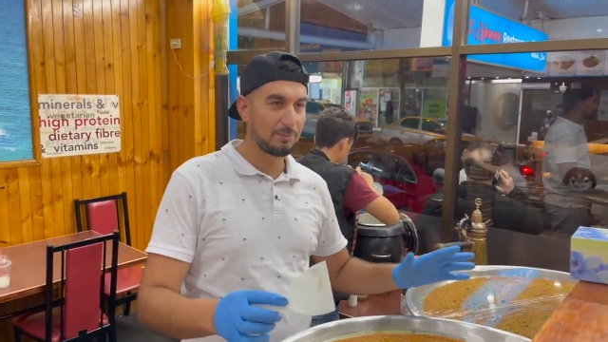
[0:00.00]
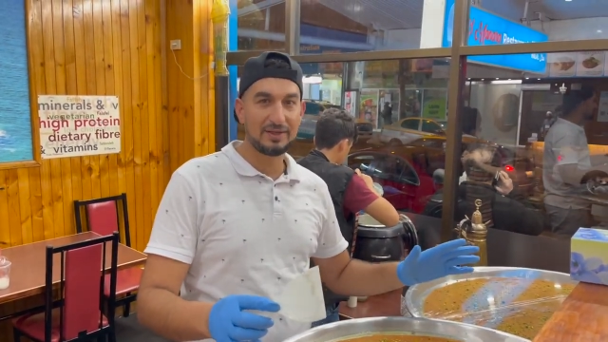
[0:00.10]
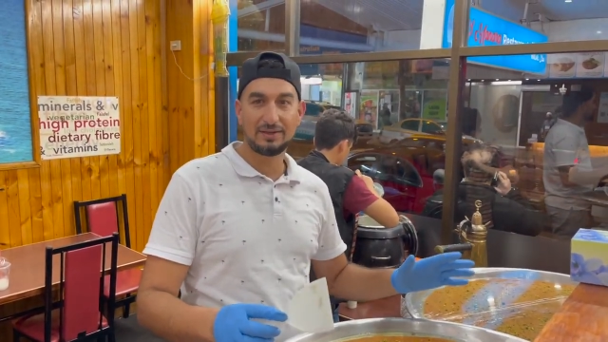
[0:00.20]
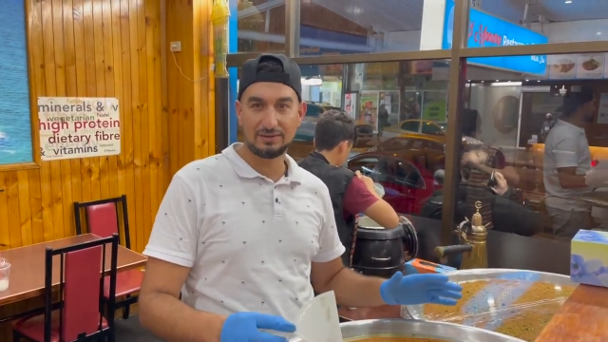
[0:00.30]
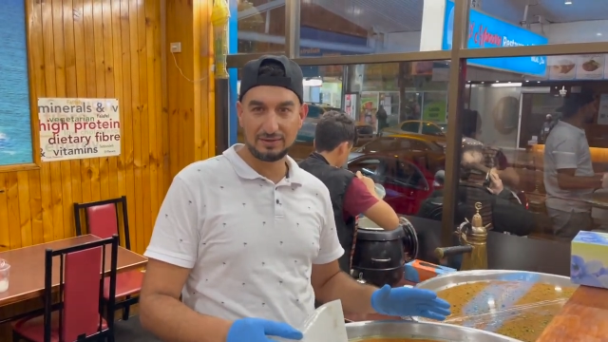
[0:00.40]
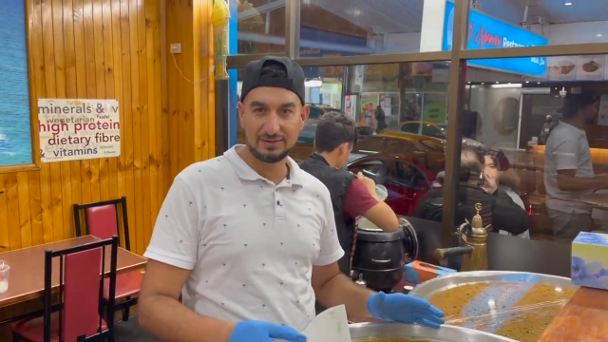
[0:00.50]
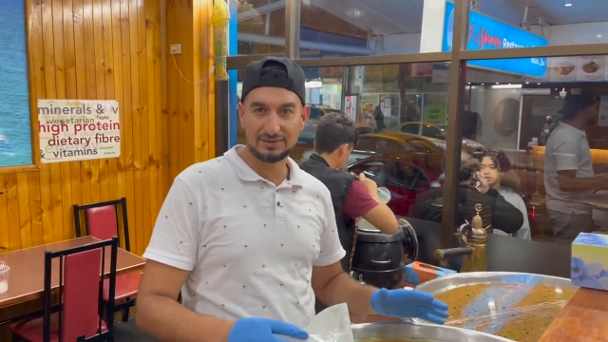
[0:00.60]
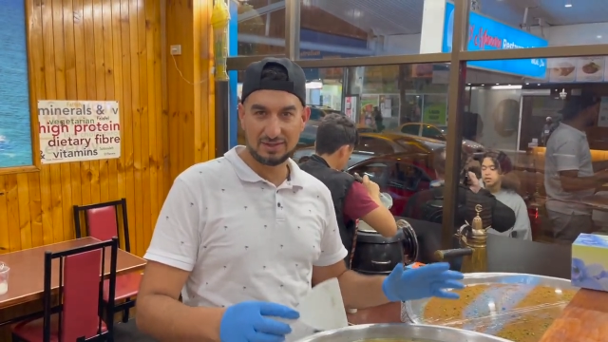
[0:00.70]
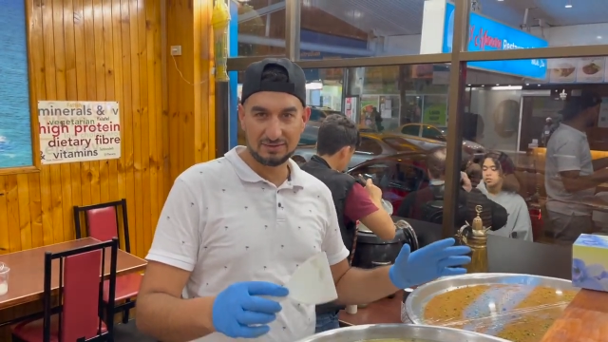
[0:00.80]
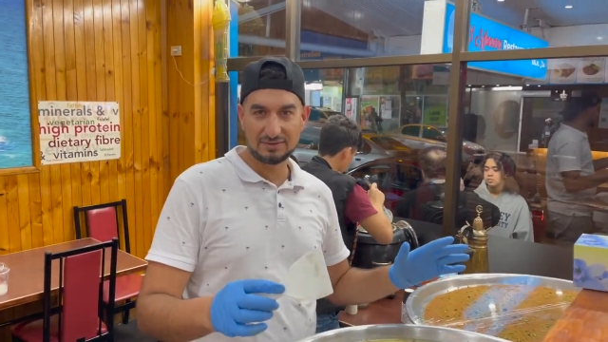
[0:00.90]
Middle East,
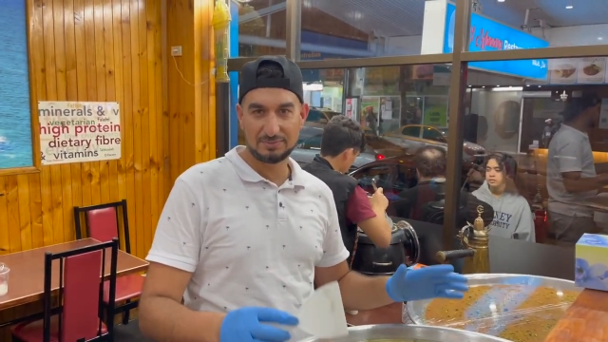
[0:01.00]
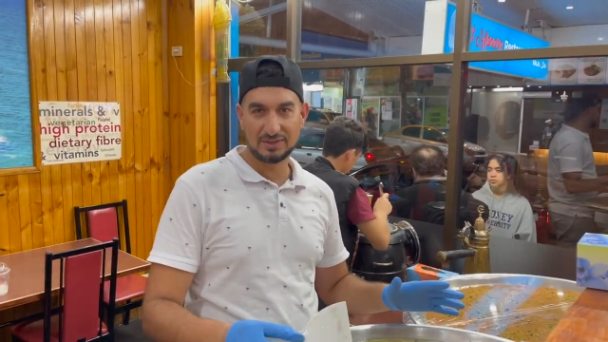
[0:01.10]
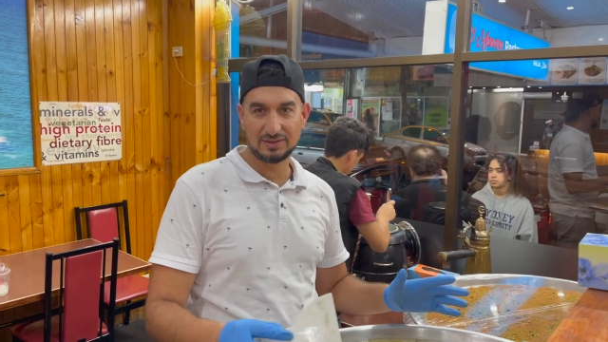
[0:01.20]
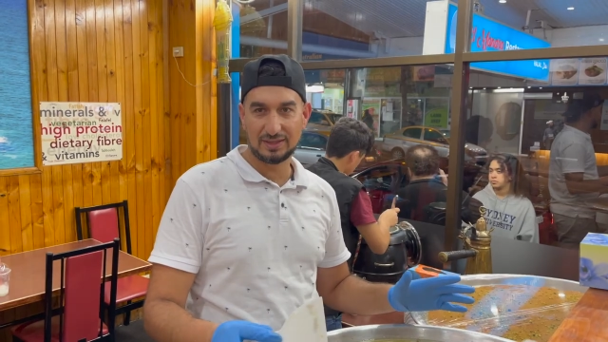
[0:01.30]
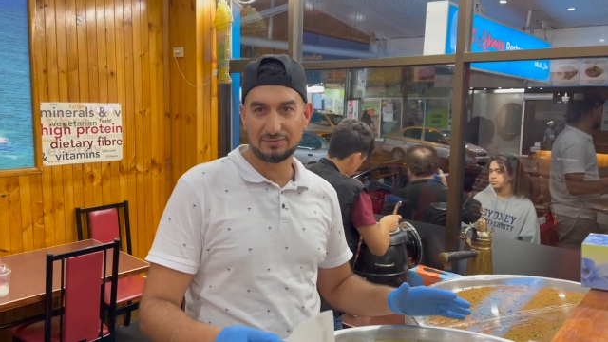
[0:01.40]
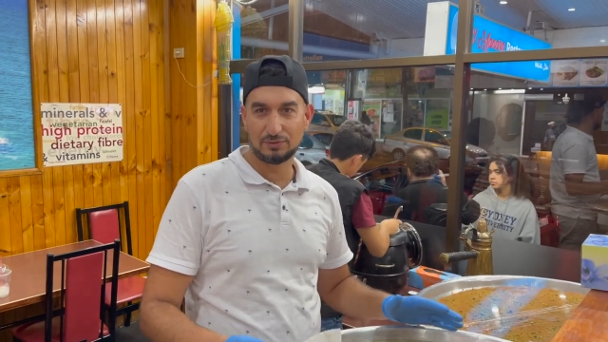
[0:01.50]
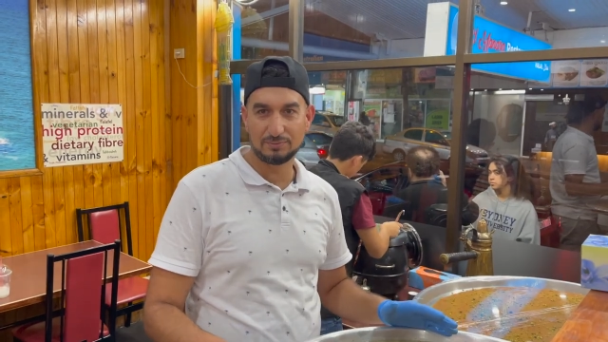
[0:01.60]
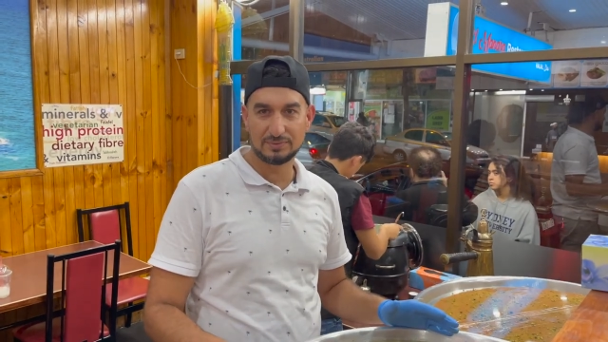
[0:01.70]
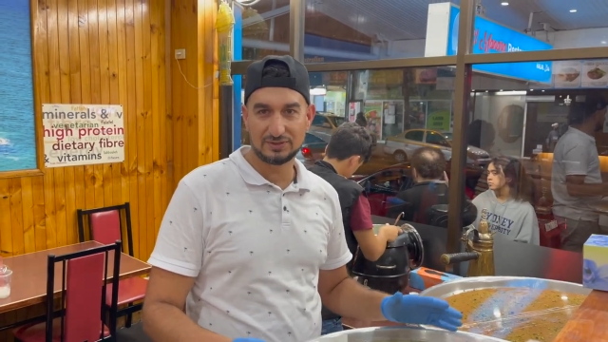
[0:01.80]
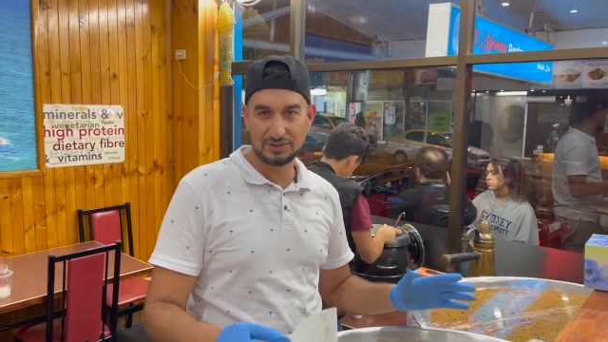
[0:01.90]
and especially like
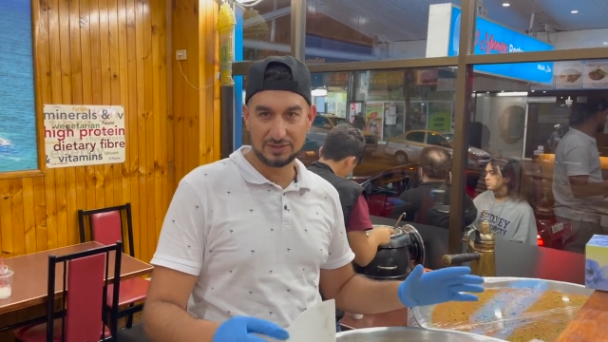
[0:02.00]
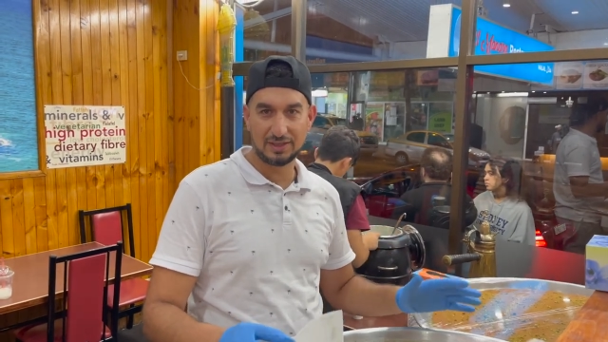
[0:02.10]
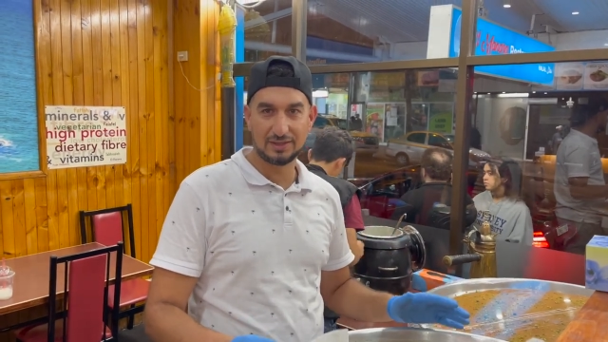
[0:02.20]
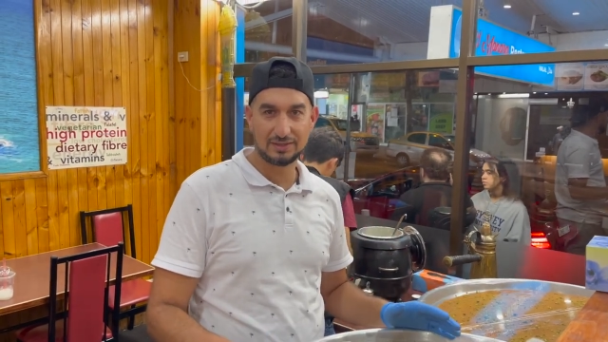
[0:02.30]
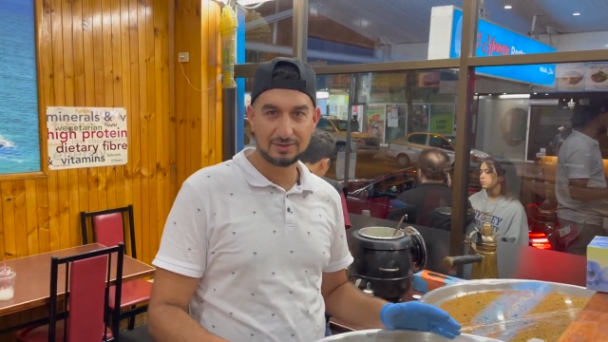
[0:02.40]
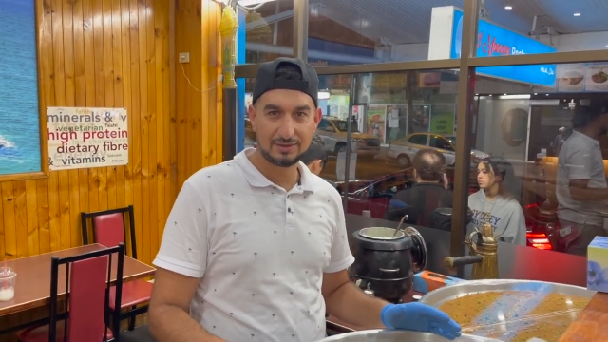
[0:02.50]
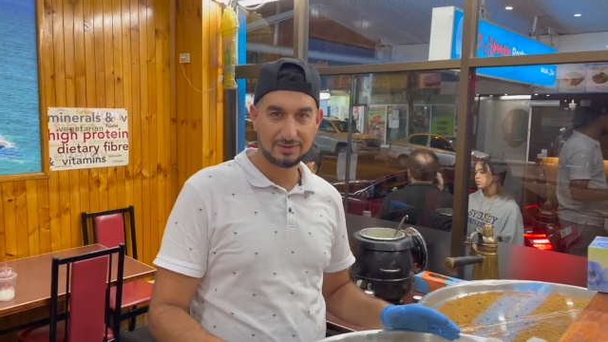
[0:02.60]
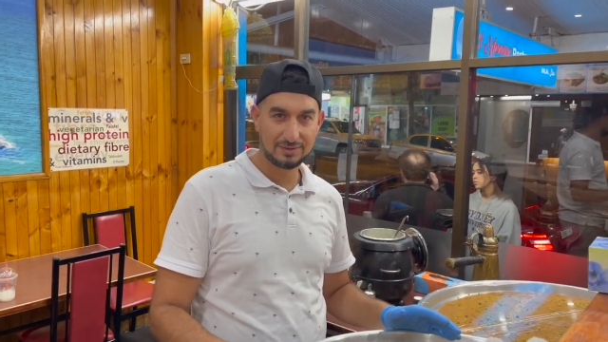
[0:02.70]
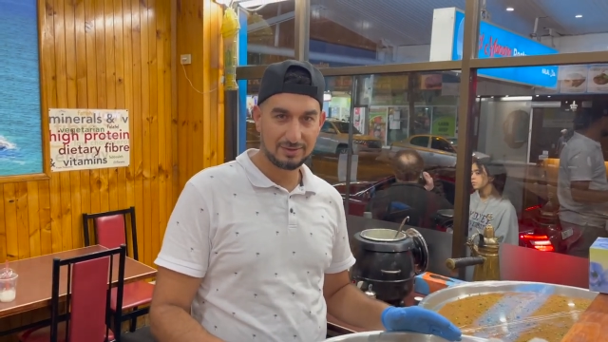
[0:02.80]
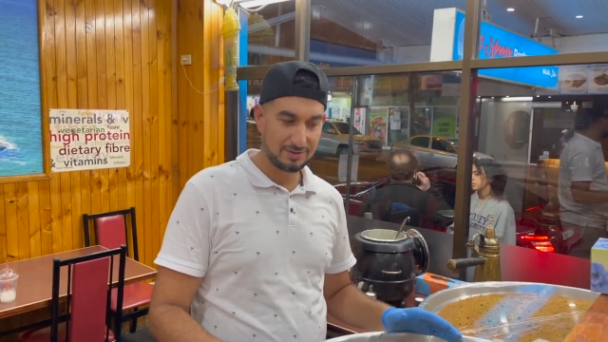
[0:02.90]
from Syria.
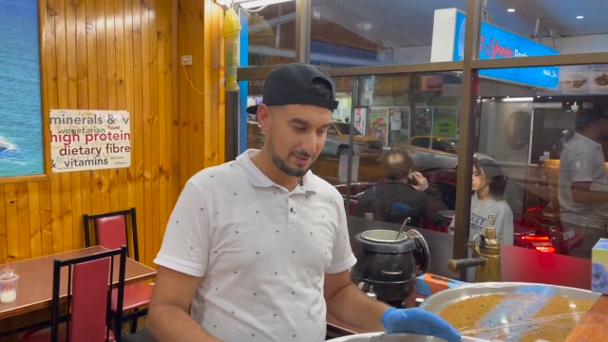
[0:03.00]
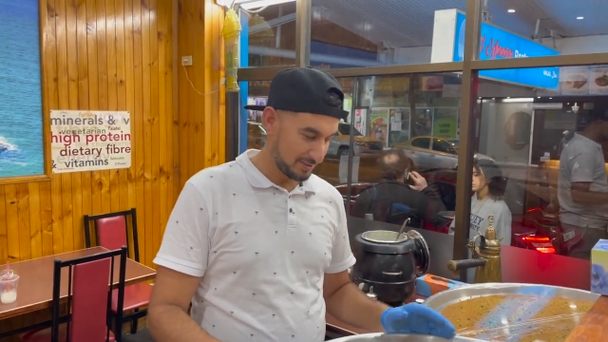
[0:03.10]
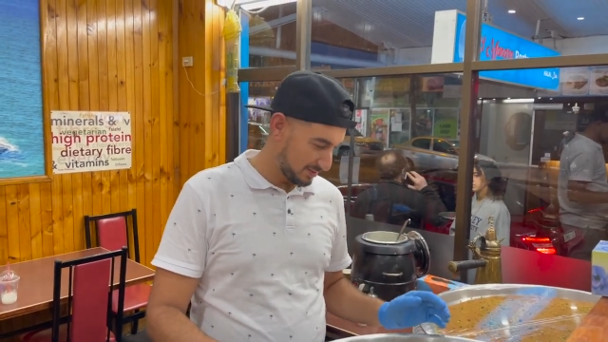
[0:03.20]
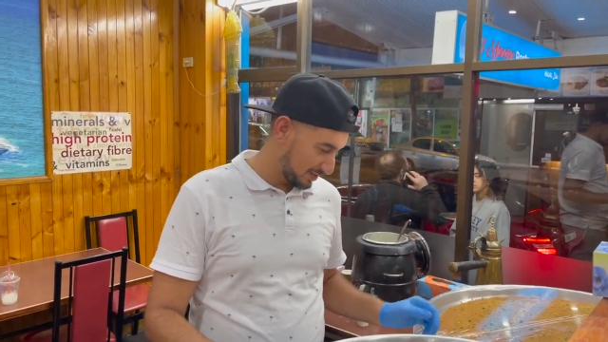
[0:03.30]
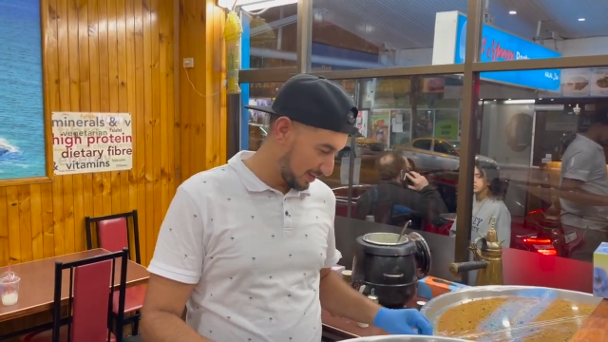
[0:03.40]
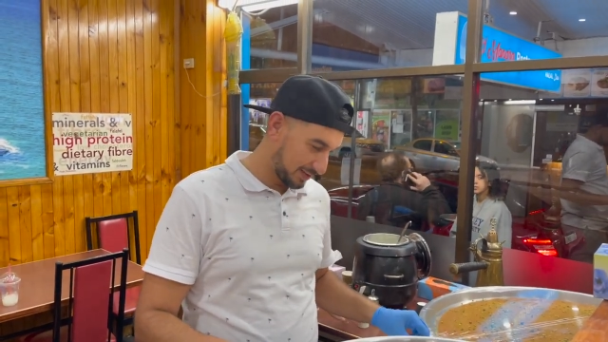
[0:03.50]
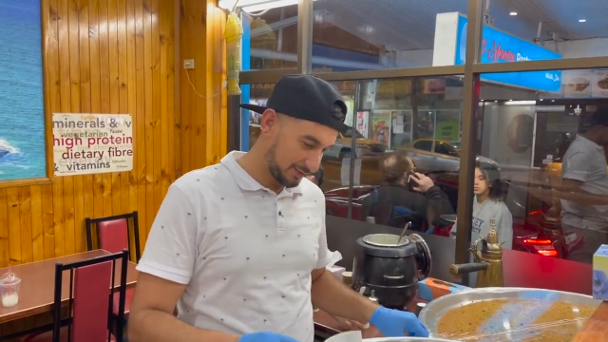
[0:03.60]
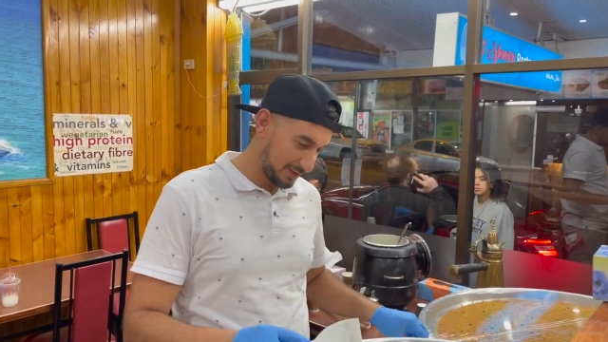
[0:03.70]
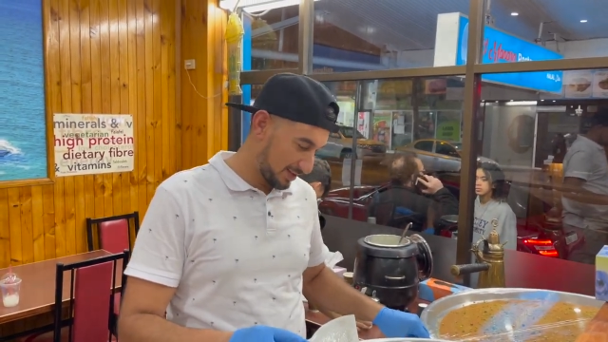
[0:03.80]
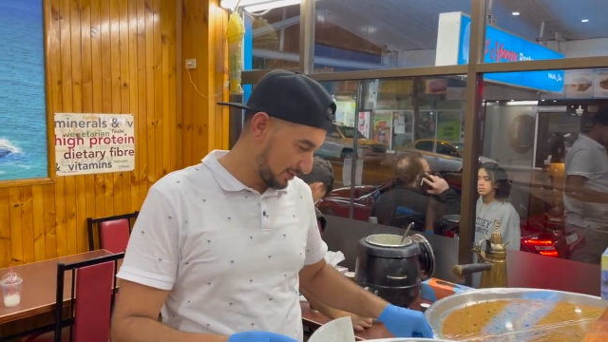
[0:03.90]
And
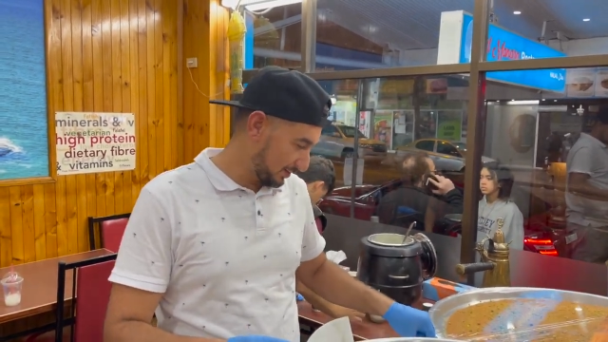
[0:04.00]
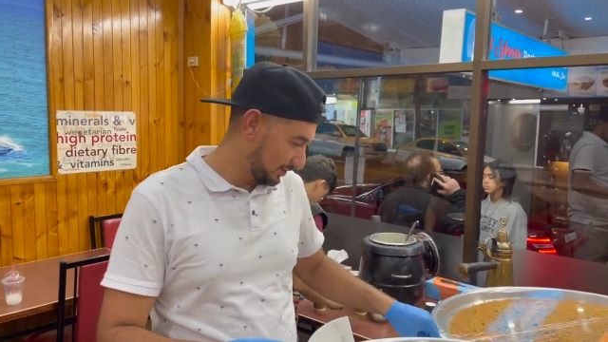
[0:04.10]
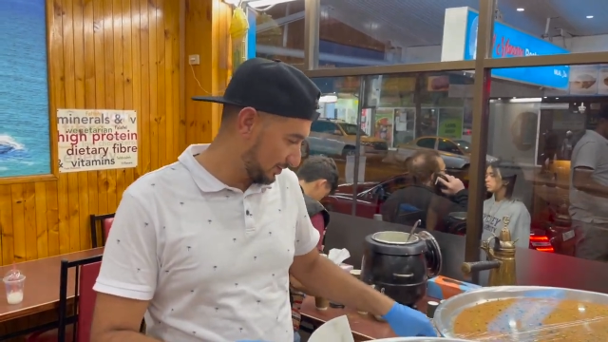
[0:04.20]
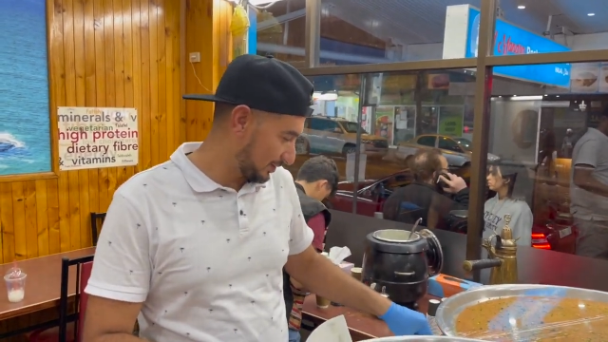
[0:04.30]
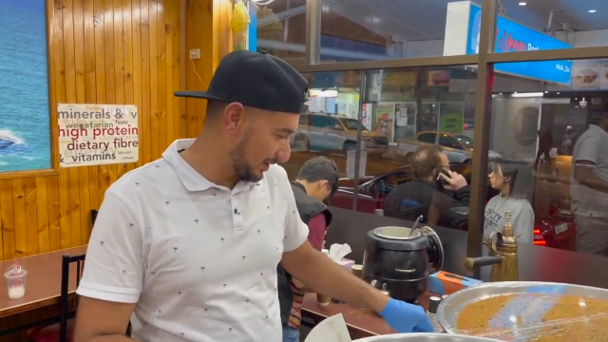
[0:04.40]
here you go,